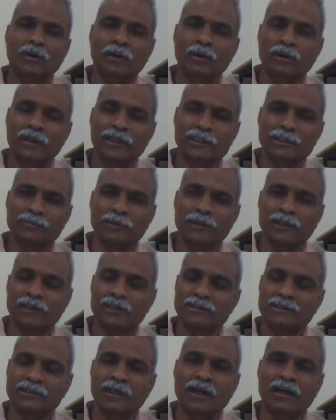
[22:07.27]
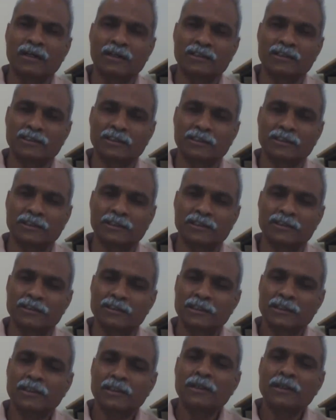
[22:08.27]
oil expellers, atta chakkis,